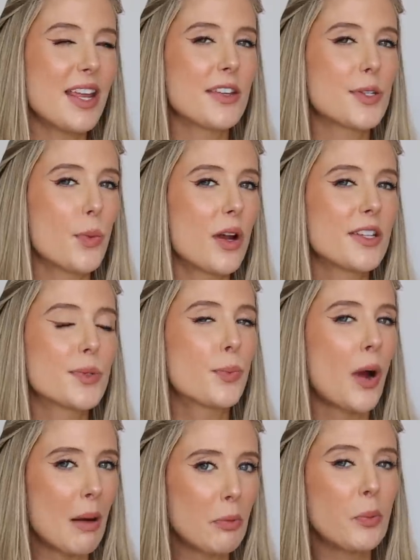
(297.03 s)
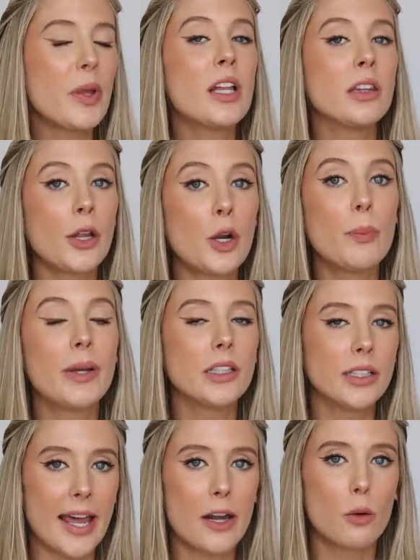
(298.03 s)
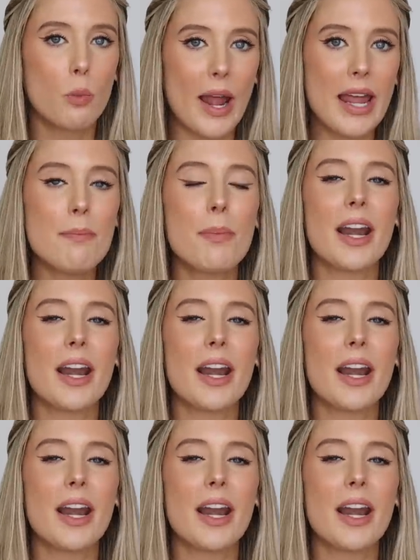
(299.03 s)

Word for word: This one is probably a little bit lighter weight,